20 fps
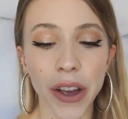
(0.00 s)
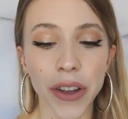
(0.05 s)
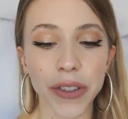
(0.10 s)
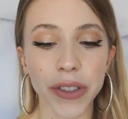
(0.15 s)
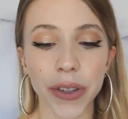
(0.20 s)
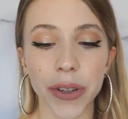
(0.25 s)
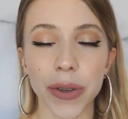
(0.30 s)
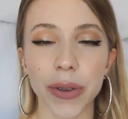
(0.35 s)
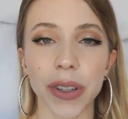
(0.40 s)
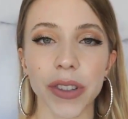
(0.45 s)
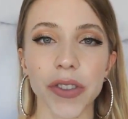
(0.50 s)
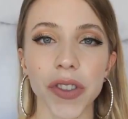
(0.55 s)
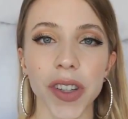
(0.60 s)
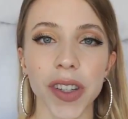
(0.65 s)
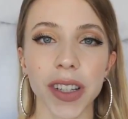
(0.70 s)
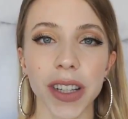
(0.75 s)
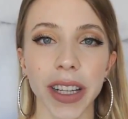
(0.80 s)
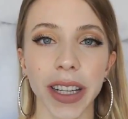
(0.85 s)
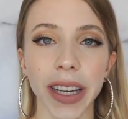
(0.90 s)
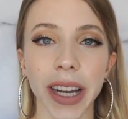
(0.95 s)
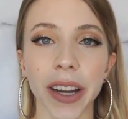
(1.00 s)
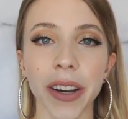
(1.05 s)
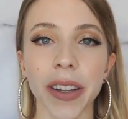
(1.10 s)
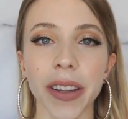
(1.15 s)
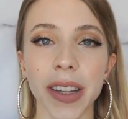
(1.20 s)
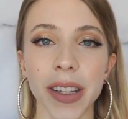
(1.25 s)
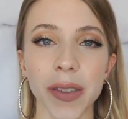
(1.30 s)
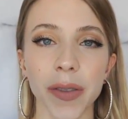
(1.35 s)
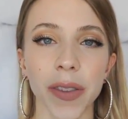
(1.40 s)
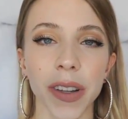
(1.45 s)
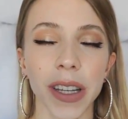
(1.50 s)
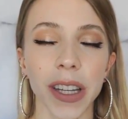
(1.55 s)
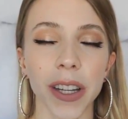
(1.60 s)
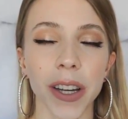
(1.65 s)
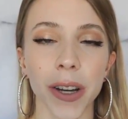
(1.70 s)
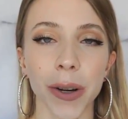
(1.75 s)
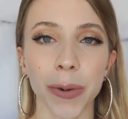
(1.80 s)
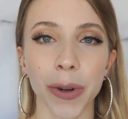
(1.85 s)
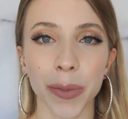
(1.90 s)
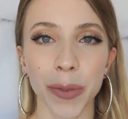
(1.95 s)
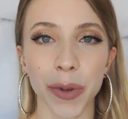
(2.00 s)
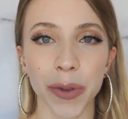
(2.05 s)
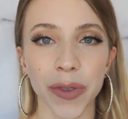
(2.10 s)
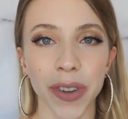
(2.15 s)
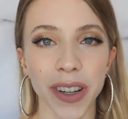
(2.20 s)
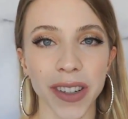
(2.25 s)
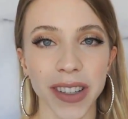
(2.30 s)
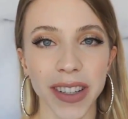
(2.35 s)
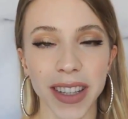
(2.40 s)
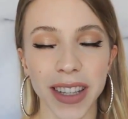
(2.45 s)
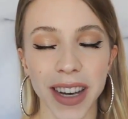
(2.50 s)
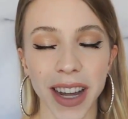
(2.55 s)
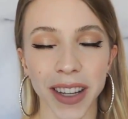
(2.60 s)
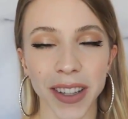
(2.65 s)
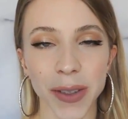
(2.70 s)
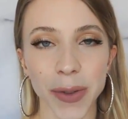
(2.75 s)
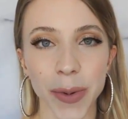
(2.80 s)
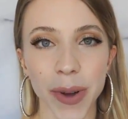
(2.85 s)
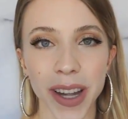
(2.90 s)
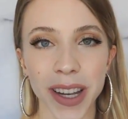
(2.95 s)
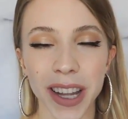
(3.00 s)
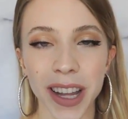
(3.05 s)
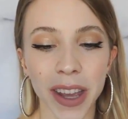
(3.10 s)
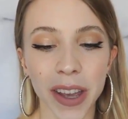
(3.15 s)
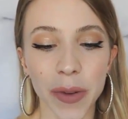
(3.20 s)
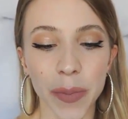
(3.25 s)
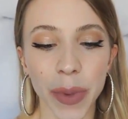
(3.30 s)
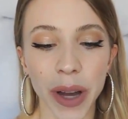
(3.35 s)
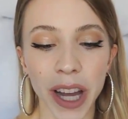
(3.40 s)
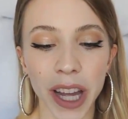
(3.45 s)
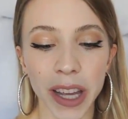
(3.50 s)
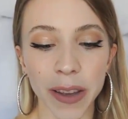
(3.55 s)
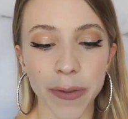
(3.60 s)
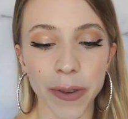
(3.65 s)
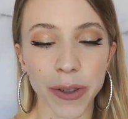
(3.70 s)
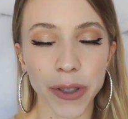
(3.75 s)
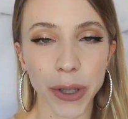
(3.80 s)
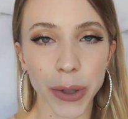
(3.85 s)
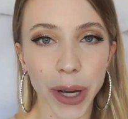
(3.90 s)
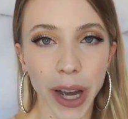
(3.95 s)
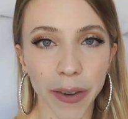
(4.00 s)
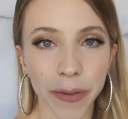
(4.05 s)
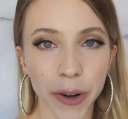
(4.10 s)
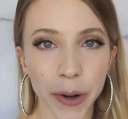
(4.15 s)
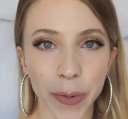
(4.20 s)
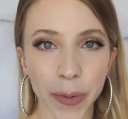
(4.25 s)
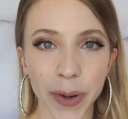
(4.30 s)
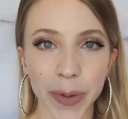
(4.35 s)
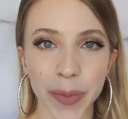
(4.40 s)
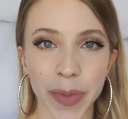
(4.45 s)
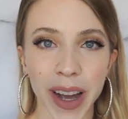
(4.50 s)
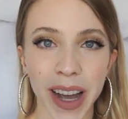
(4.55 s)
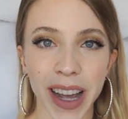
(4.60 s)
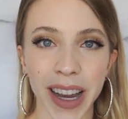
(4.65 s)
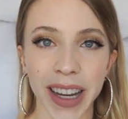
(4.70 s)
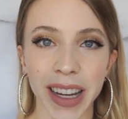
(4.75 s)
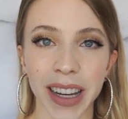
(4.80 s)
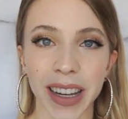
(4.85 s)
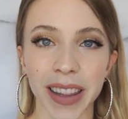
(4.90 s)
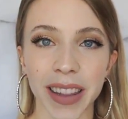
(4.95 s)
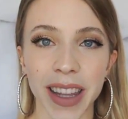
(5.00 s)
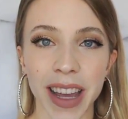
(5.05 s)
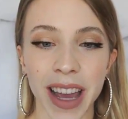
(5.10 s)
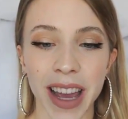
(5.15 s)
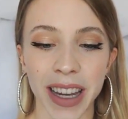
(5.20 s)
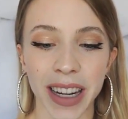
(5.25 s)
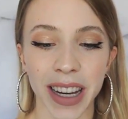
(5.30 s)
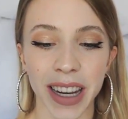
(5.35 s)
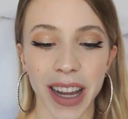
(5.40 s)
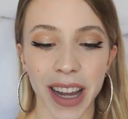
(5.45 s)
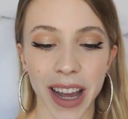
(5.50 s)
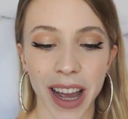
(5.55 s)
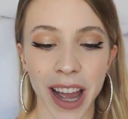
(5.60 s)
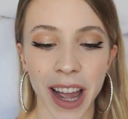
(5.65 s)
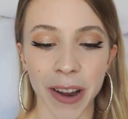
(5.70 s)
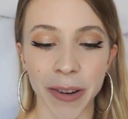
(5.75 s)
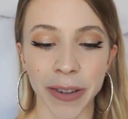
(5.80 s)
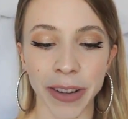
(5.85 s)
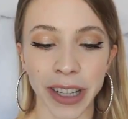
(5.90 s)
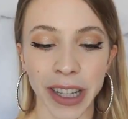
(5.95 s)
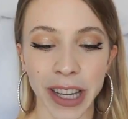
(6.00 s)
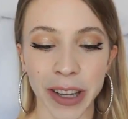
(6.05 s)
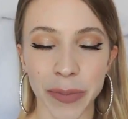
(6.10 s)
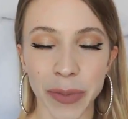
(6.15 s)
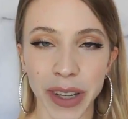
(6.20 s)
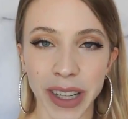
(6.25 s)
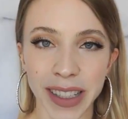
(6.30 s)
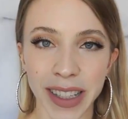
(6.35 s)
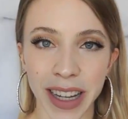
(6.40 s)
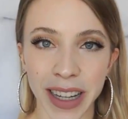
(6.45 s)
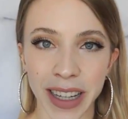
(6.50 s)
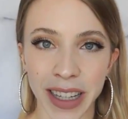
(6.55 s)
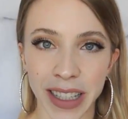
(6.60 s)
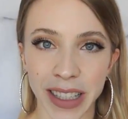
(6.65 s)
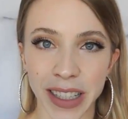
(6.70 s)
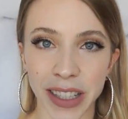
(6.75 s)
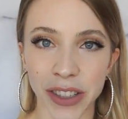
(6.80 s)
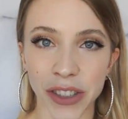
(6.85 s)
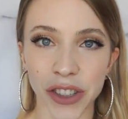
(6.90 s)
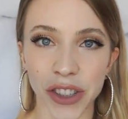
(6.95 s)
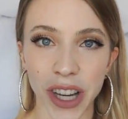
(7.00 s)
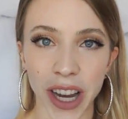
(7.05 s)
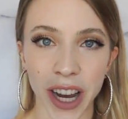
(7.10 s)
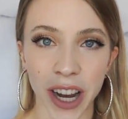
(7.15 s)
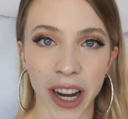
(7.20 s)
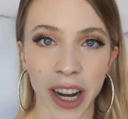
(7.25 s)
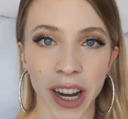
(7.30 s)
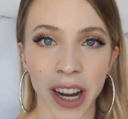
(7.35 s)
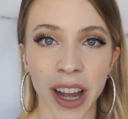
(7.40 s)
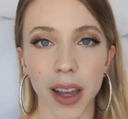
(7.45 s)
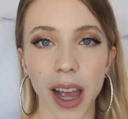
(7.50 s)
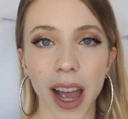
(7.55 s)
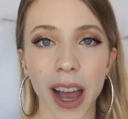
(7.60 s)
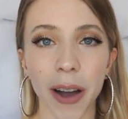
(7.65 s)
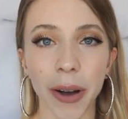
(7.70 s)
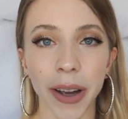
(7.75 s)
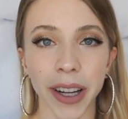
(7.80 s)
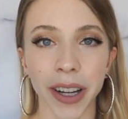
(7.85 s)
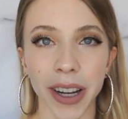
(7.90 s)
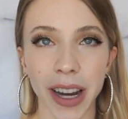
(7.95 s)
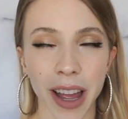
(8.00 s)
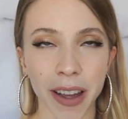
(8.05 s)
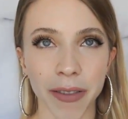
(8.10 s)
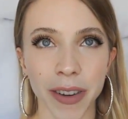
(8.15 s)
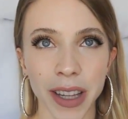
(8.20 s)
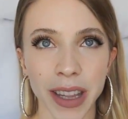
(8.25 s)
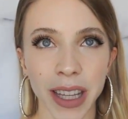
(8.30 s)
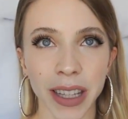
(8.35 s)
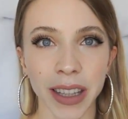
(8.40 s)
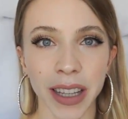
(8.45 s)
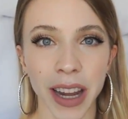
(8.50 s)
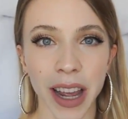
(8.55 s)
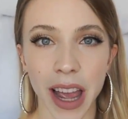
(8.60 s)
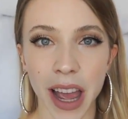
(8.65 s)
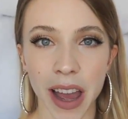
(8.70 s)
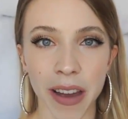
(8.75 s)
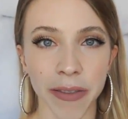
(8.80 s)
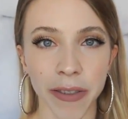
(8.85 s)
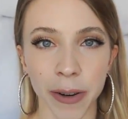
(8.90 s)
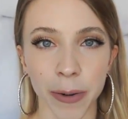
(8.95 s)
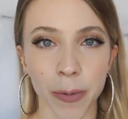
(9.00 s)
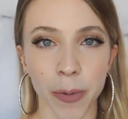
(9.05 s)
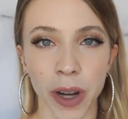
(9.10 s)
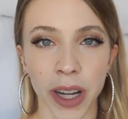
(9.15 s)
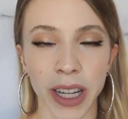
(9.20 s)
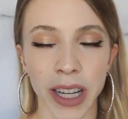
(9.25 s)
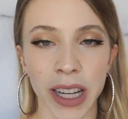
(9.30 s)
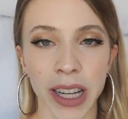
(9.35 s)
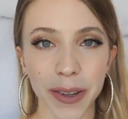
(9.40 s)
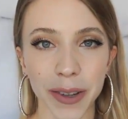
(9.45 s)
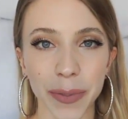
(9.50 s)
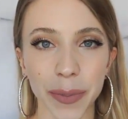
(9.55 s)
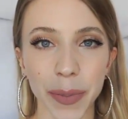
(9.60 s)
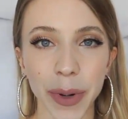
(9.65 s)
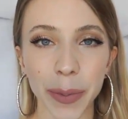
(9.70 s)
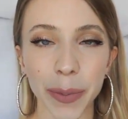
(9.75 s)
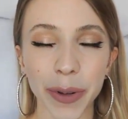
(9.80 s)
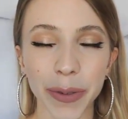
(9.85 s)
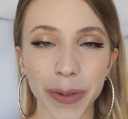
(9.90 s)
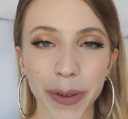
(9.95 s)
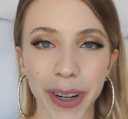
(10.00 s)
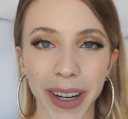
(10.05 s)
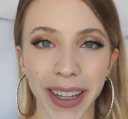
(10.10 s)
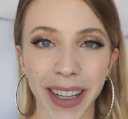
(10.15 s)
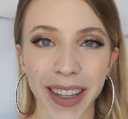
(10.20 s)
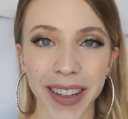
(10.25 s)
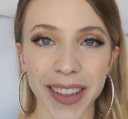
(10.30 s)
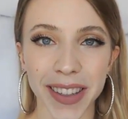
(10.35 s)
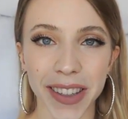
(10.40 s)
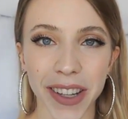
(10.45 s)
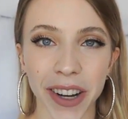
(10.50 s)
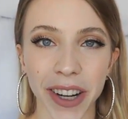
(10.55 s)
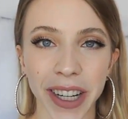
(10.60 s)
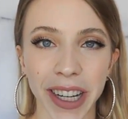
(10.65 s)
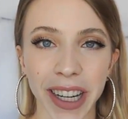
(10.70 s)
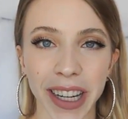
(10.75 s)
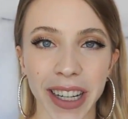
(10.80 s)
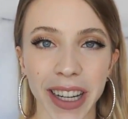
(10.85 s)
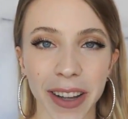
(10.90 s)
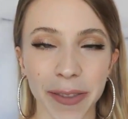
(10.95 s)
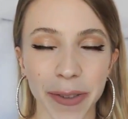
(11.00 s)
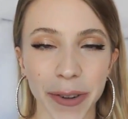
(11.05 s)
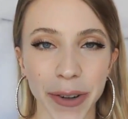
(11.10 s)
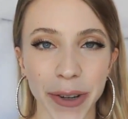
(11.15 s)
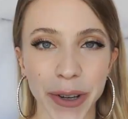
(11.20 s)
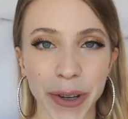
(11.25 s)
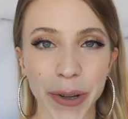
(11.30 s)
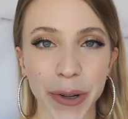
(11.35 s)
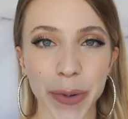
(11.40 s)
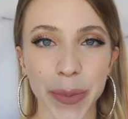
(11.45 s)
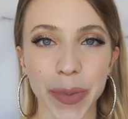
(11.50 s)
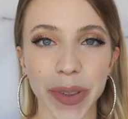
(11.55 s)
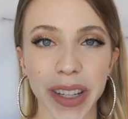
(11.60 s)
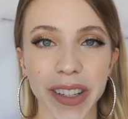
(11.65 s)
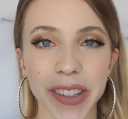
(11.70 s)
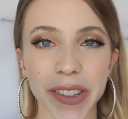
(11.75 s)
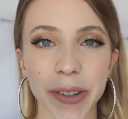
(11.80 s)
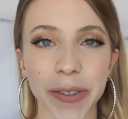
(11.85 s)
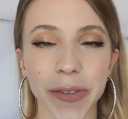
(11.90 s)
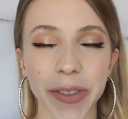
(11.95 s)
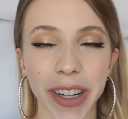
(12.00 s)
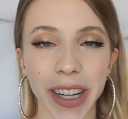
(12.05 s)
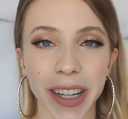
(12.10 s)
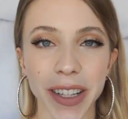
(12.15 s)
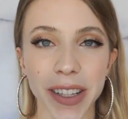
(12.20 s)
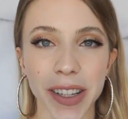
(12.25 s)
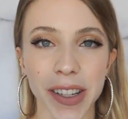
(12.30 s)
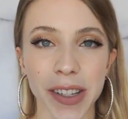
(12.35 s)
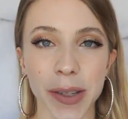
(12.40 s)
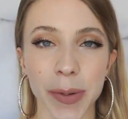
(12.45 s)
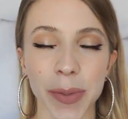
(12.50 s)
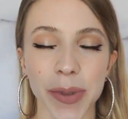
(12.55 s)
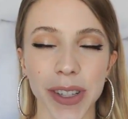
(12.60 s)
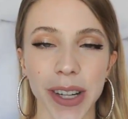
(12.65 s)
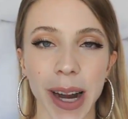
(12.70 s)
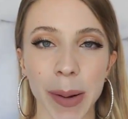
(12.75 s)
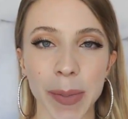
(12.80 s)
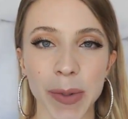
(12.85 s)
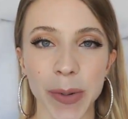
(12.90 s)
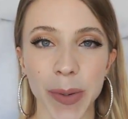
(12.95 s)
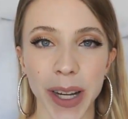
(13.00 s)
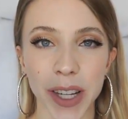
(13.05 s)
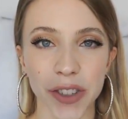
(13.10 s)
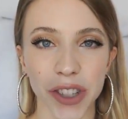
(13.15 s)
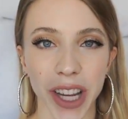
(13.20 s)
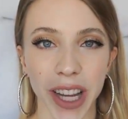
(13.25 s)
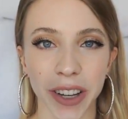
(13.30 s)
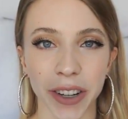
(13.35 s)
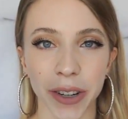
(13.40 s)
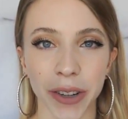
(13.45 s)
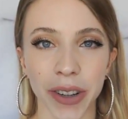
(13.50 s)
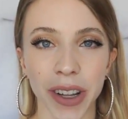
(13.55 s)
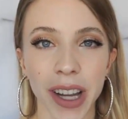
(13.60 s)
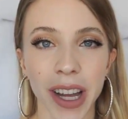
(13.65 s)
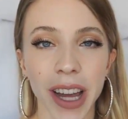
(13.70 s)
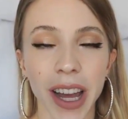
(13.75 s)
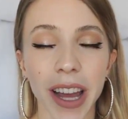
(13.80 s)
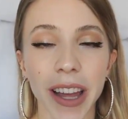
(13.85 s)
So you can just click out of this video or move on to the next one. But if you do have an open mind, then I really am excited to share how I got everything that I ever wanted. But before I get started, if you're new, please don't forget to subscribe to my channel.